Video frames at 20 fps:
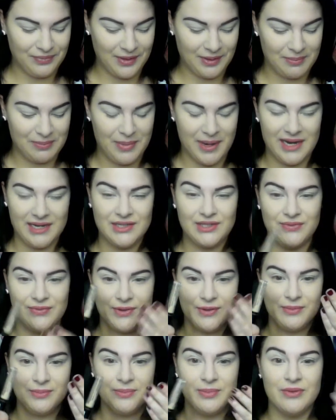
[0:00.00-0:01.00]
base
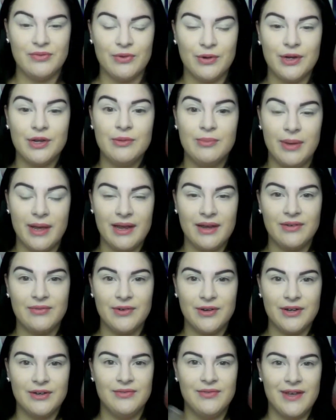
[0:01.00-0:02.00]
for before you bake for
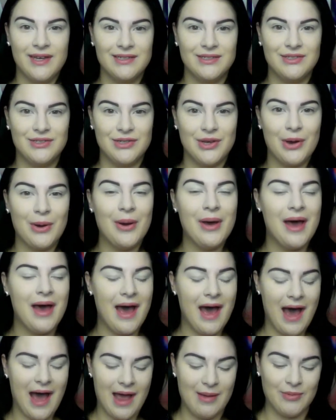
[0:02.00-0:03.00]
your face. So
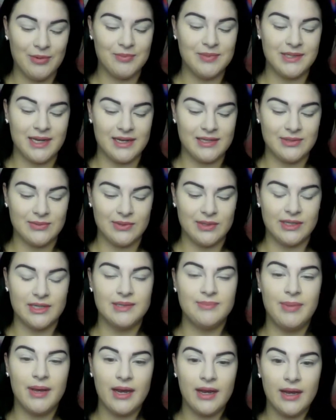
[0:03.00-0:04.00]
I'm obsessed with this.
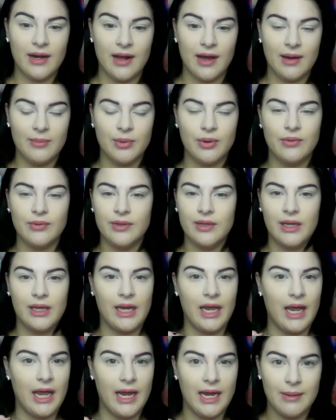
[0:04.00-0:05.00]
Pick it up, only
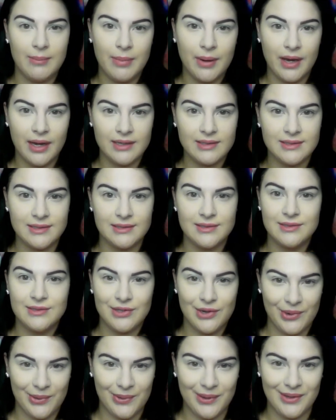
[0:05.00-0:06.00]
like $8. It's
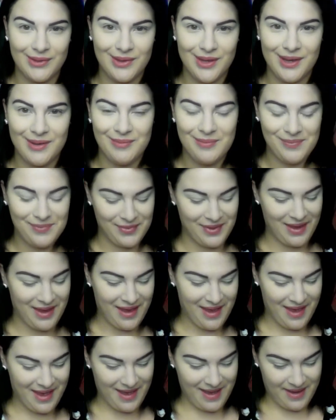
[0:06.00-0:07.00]
so worth it.
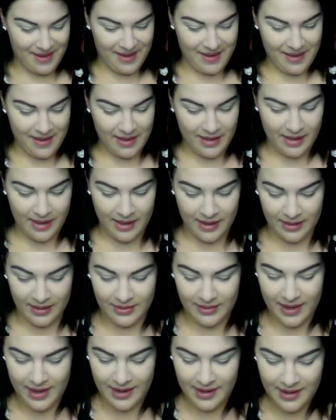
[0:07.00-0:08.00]

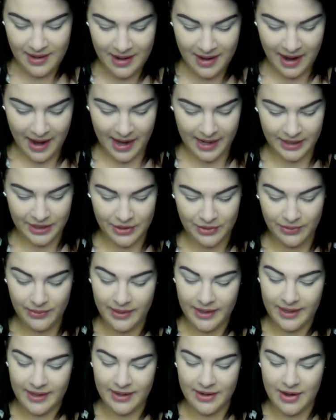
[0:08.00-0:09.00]
Then I go
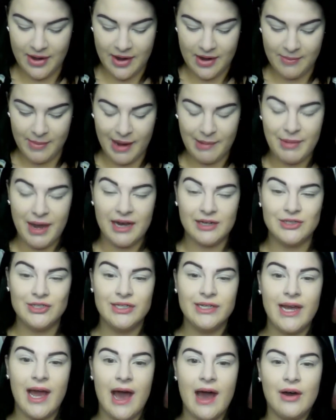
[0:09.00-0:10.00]
in, I'm
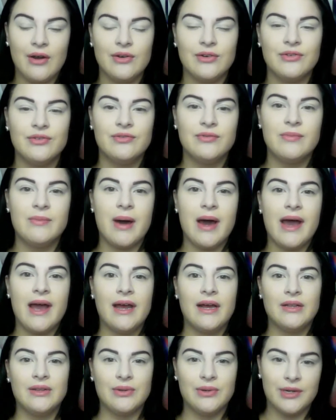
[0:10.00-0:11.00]
actually out of
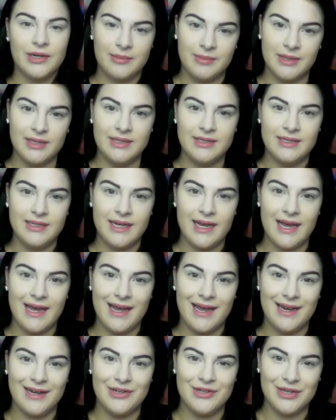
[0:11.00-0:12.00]
my Laura
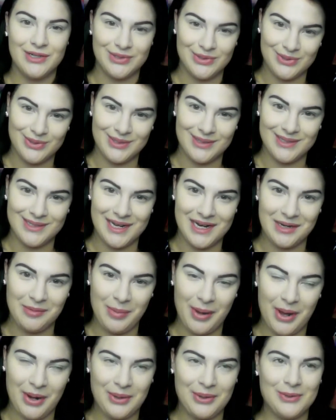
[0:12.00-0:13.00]
Mercier translucent setting
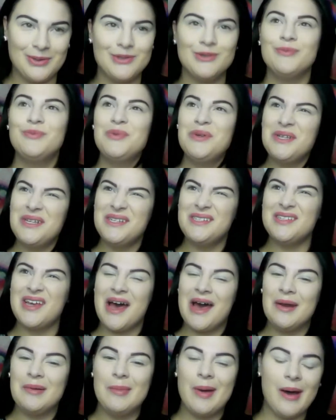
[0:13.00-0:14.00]
powder, which I'm really
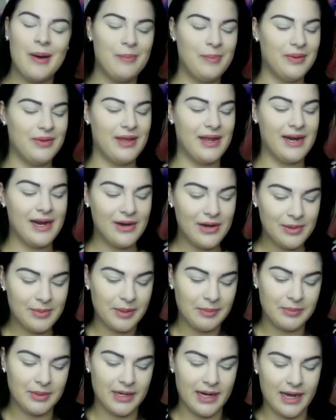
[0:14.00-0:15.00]
sad about, but then I
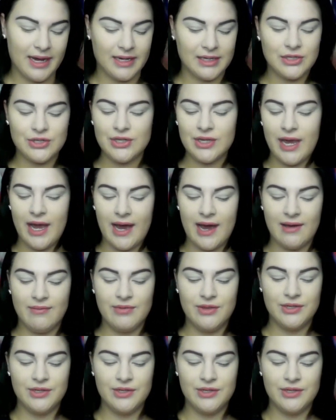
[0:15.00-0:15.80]
remembered I actually have the